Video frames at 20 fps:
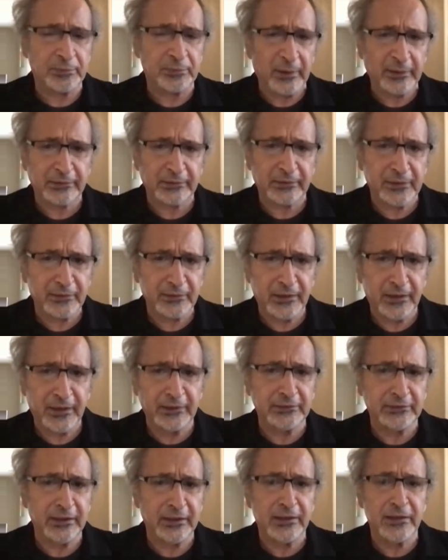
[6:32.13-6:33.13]
especially in the
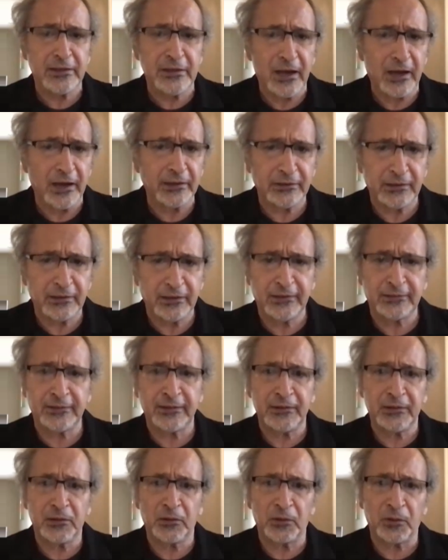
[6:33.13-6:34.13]

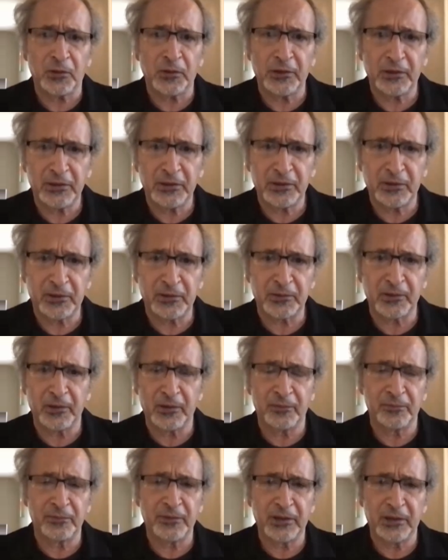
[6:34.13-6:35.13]
1890s and the early years
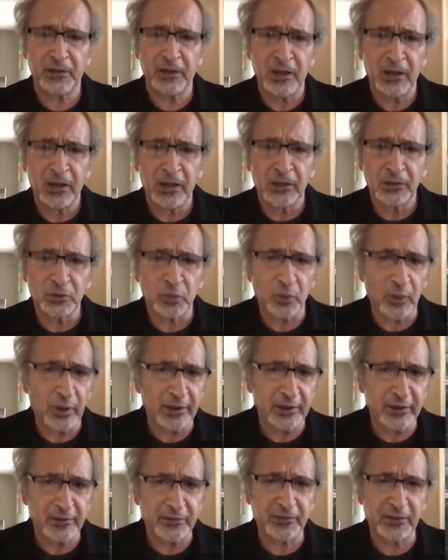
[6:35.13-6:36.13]
of the
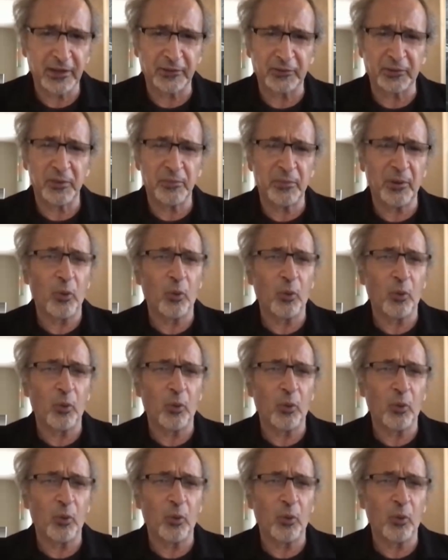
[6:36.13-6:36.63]
20th century.